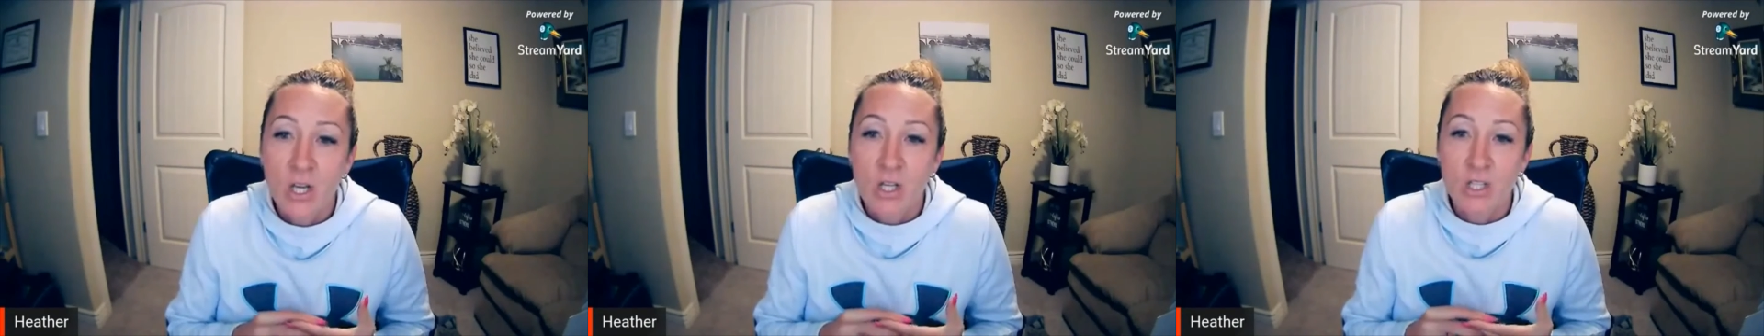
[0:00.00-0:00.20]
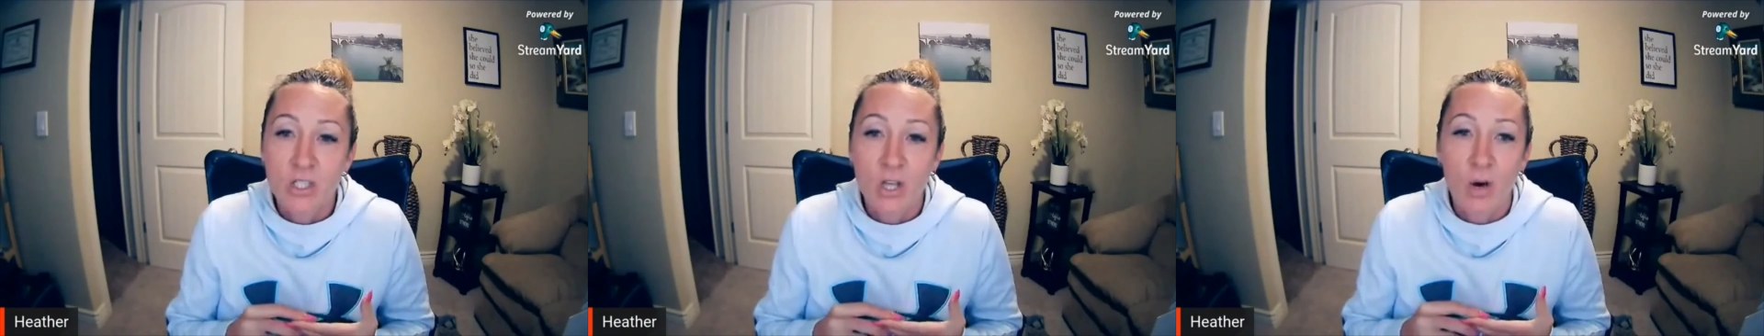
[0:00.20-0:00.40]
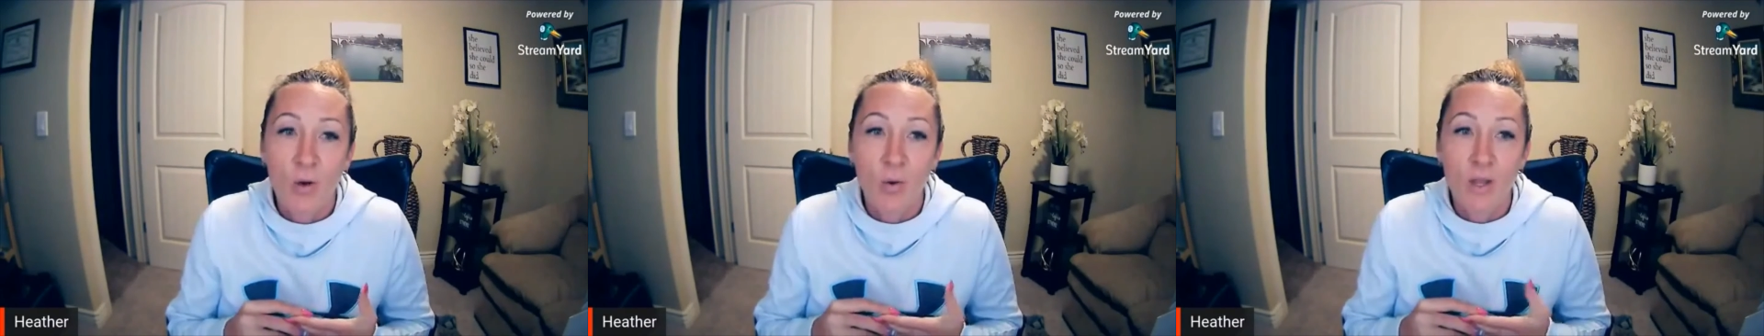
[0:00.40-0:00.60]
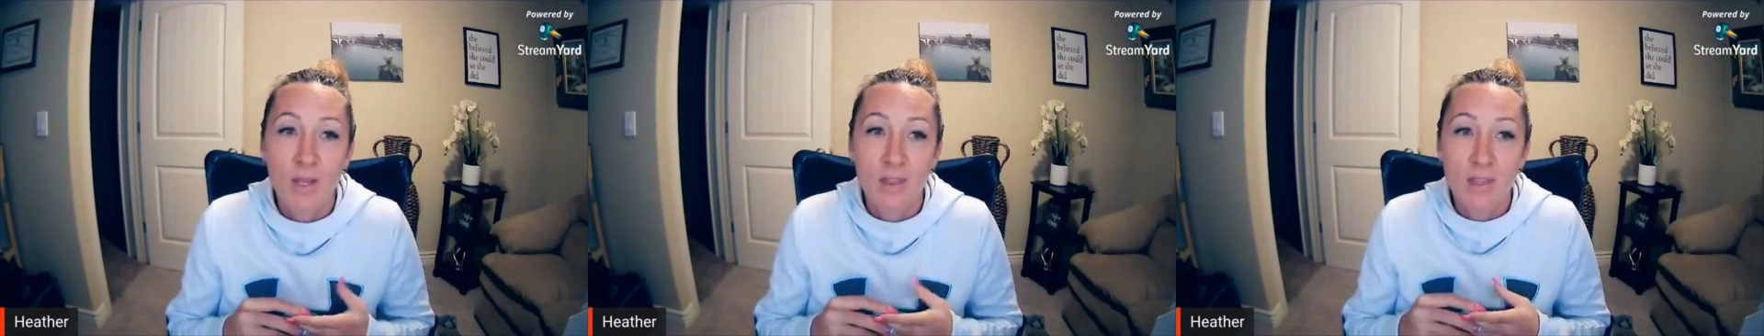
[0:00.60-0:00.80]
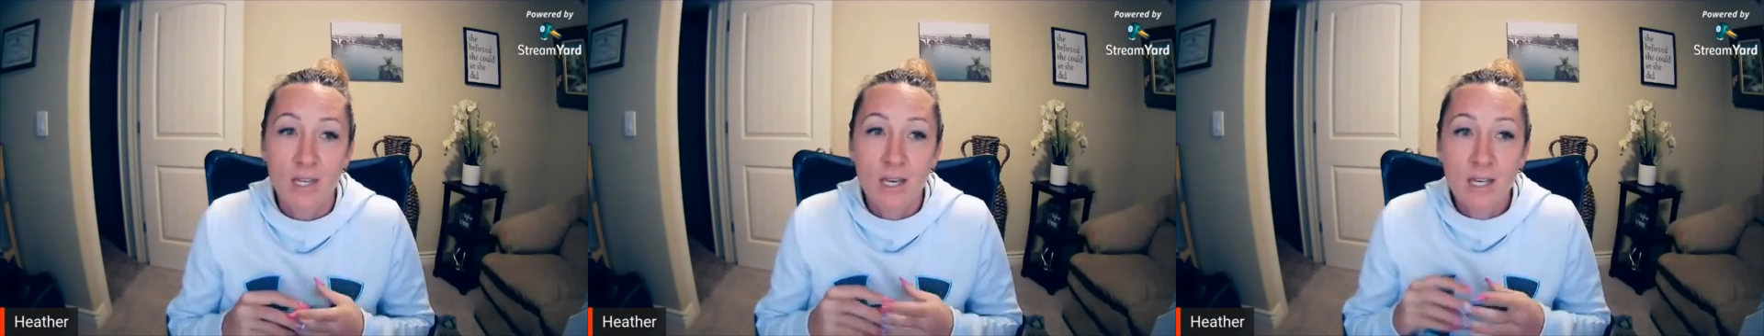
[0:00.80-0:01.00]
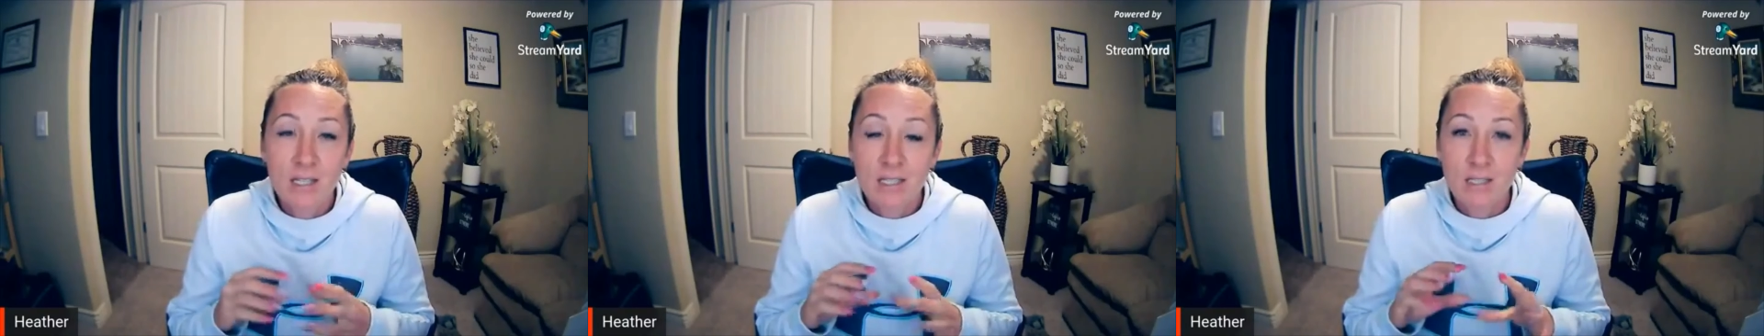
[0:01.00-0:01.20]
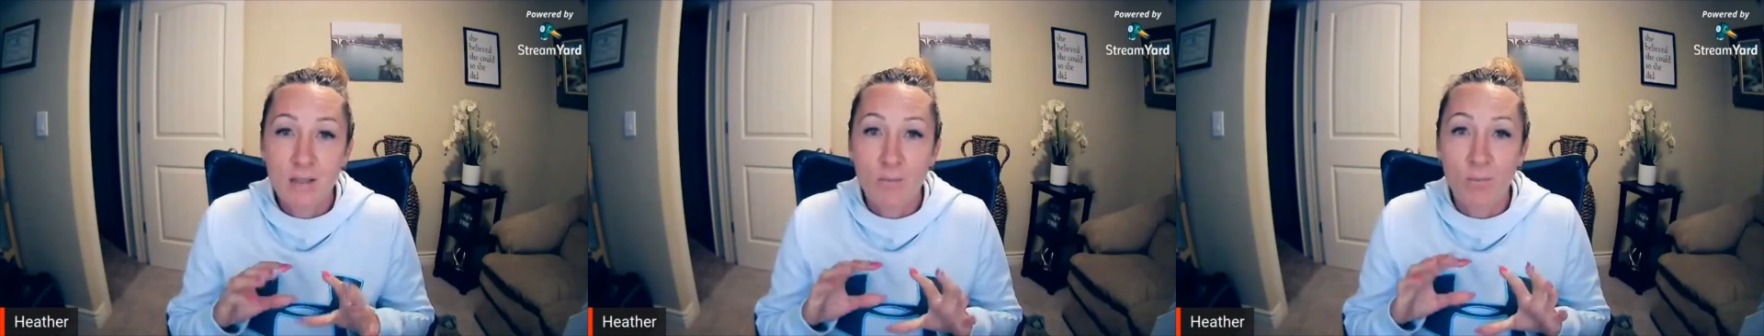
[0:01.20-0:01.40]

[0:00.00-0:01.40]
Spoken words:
So in this